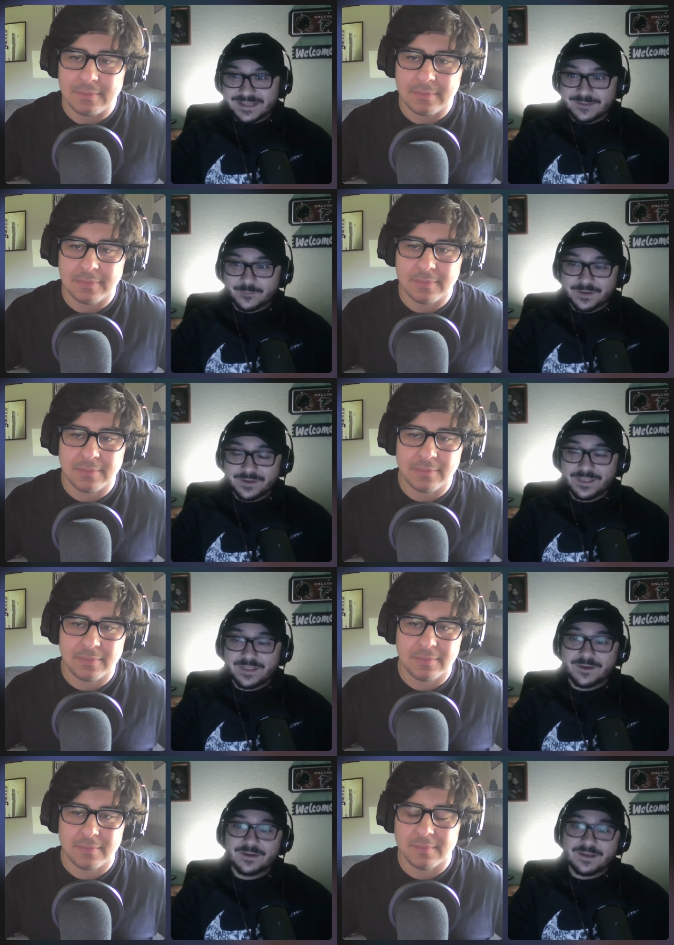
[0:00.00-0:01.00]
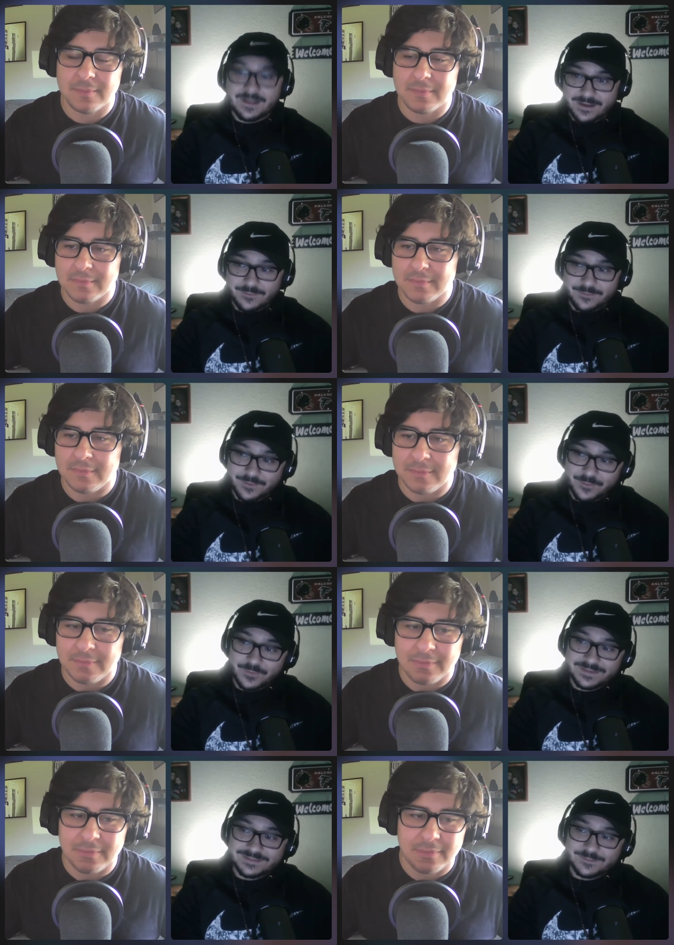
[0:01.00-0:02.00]
Speaker 1: and where they are now,
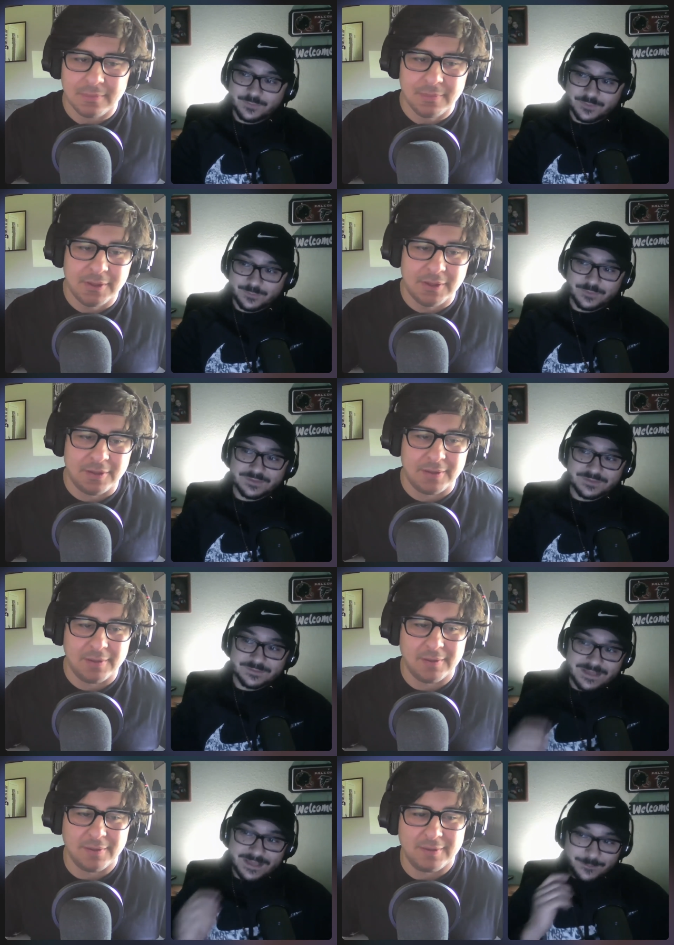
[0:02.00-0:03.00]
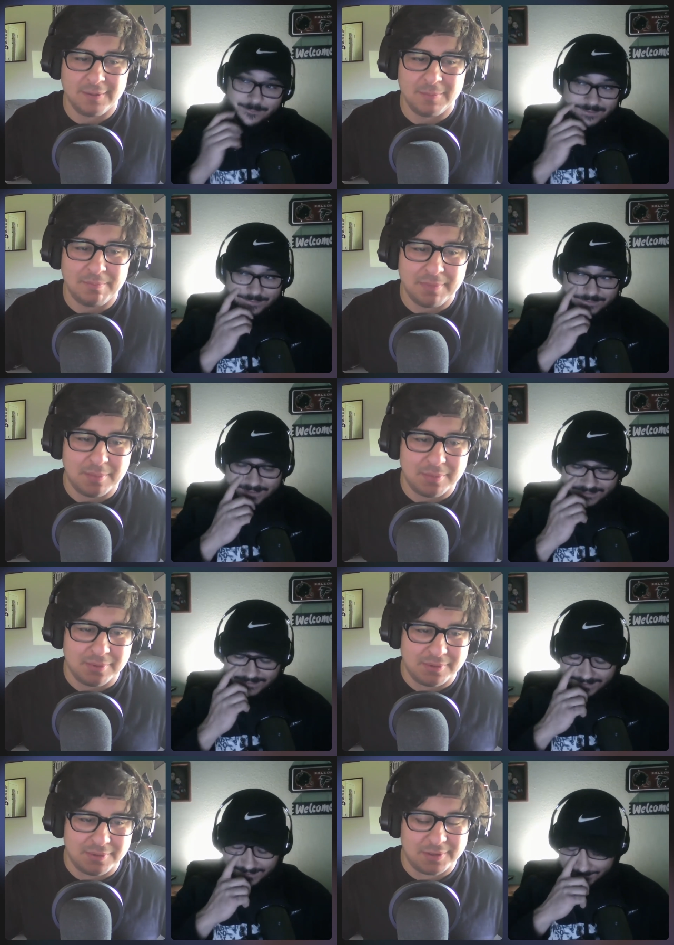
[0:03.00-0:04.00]
according to Billboard. So Ted, why don't Billboard. you take
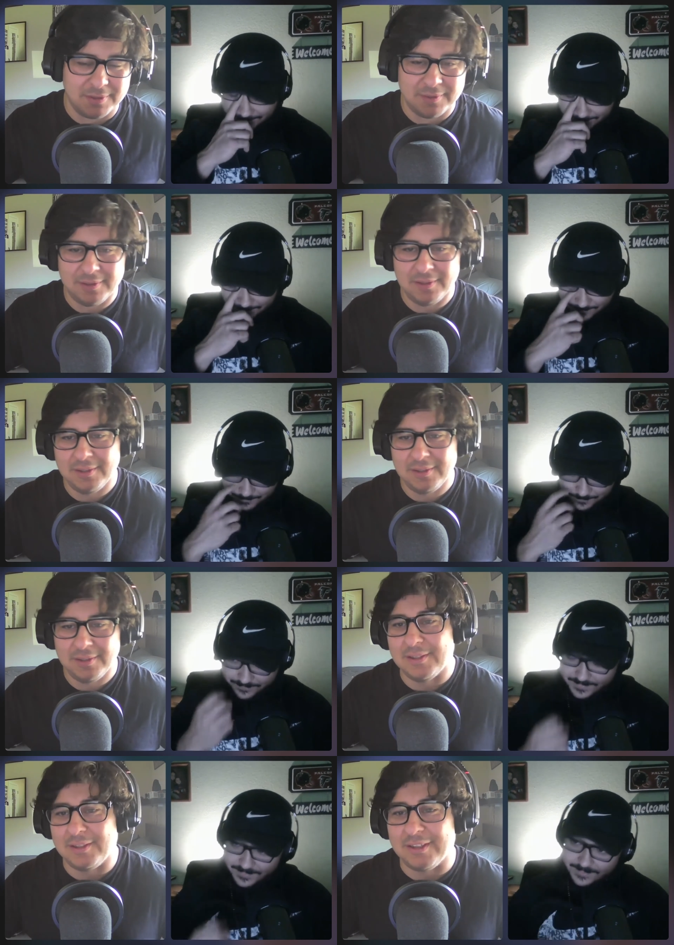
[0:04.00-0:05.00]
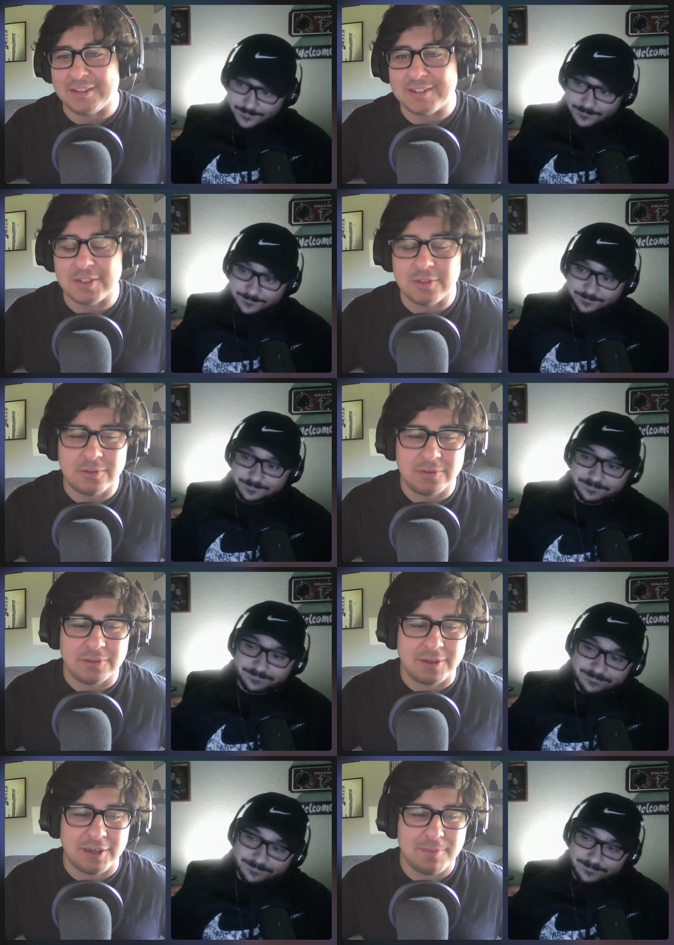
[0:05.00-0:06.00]
the lead here?
Speaker 2: Yeah, so
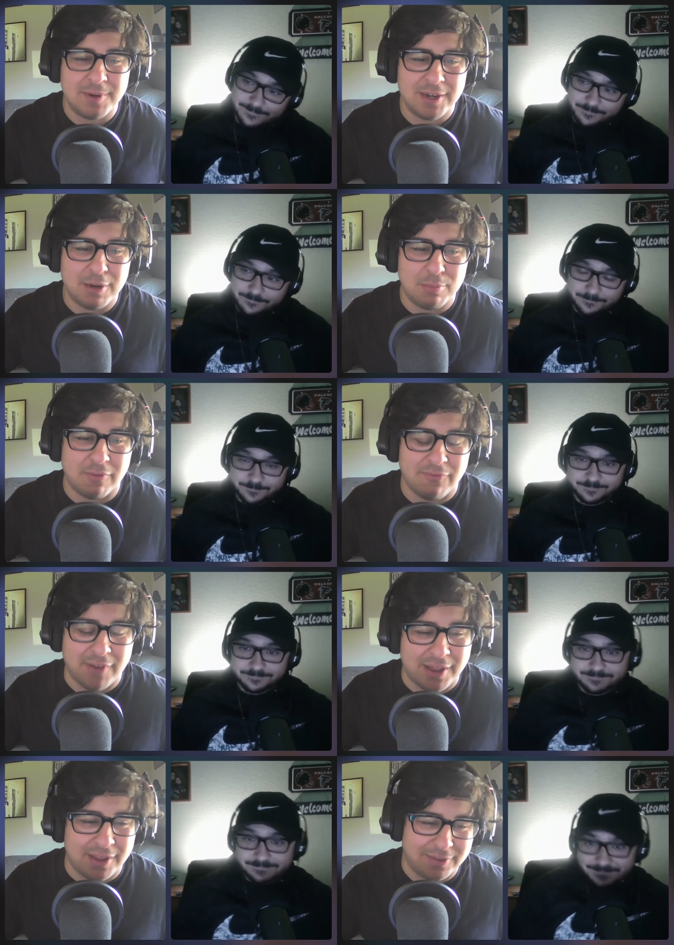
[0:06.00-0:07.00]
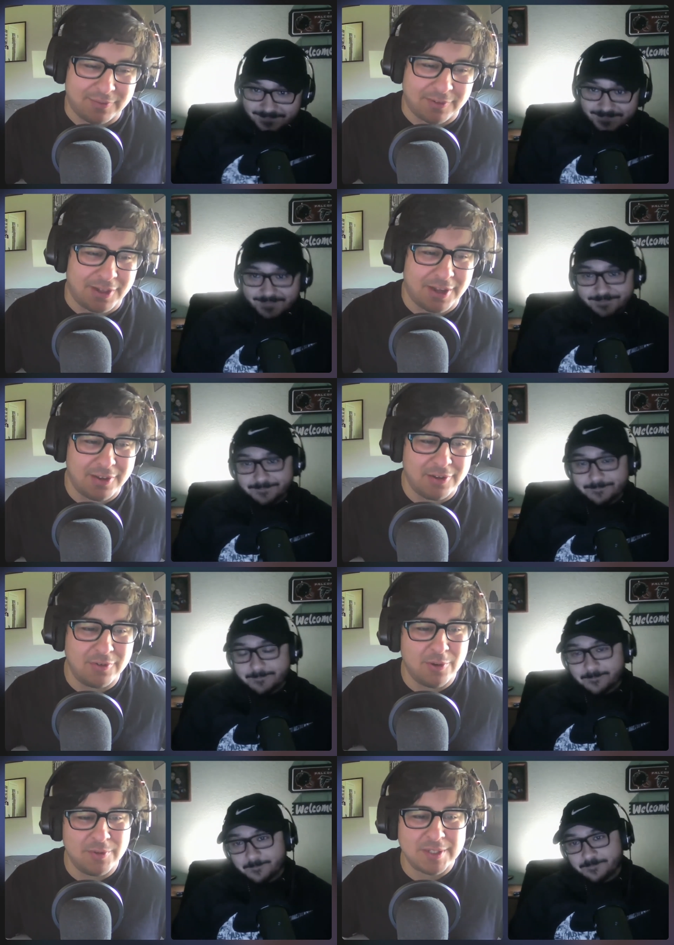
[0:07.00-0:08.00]
coming in at number five, a lot of you
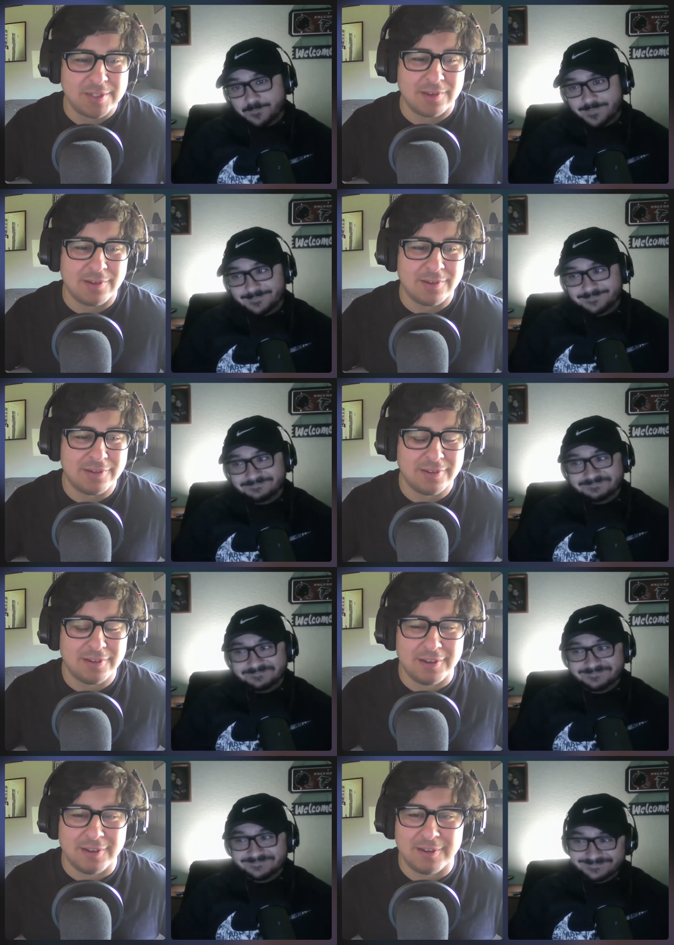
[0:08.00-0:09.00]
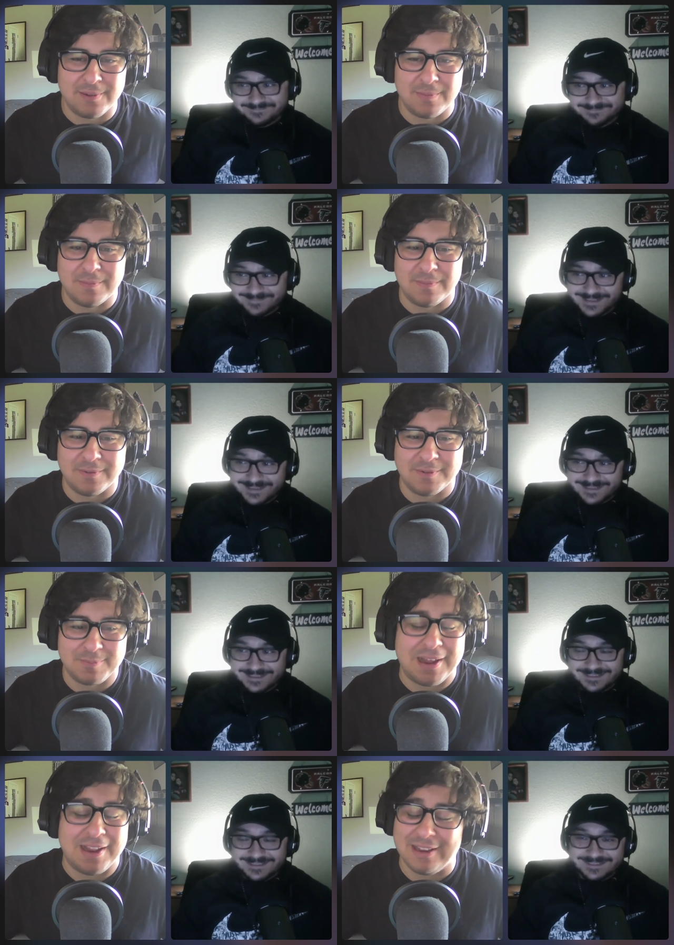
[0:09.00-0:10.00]
know this song. Um,
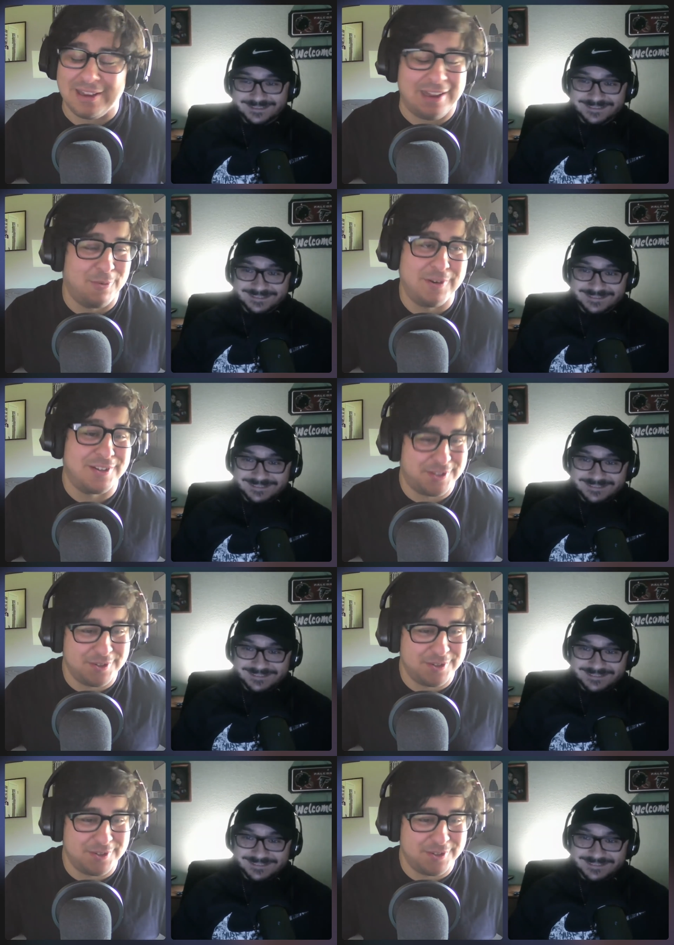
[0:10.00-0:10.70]
I I would assume